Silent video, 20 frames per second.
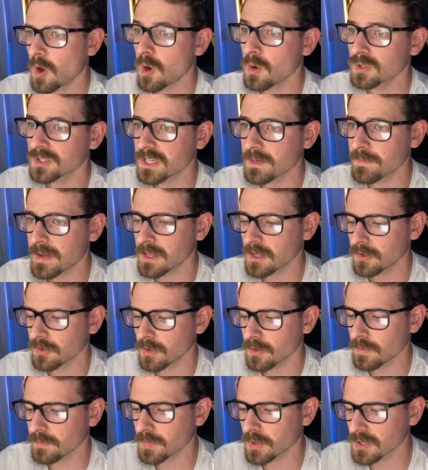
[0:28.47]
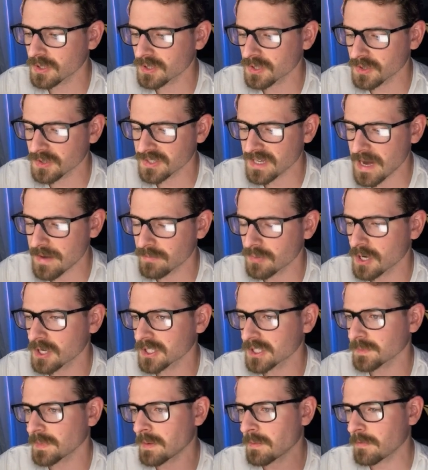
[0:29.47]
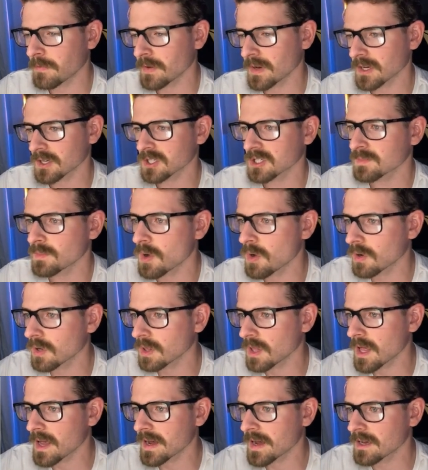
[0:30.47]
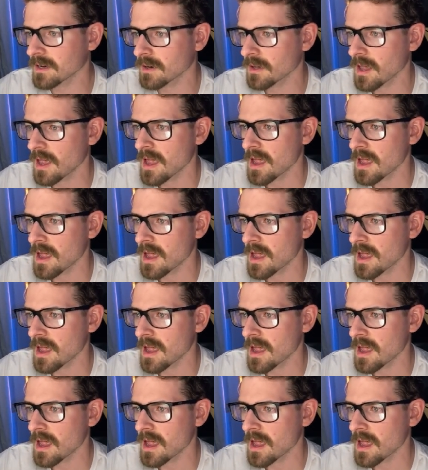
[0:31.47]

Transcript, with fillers: hosting my little personal side project, maybe for like a small client?